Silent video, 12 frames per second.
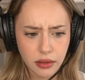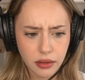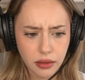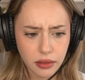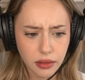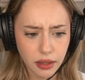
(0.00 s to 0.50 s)

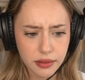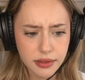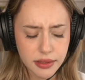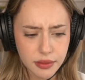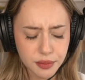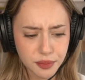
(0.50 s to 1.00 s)

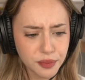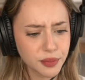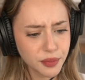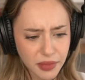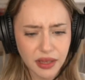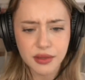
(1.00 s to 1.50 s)

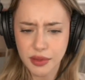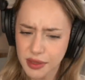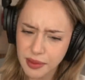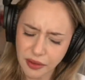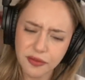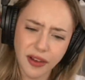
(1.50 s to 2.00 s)
that's what's
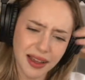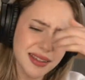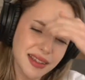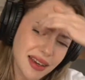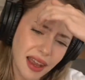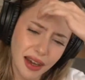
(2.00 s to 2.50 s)
been
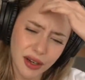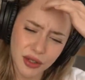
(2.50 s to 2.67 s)
fascinating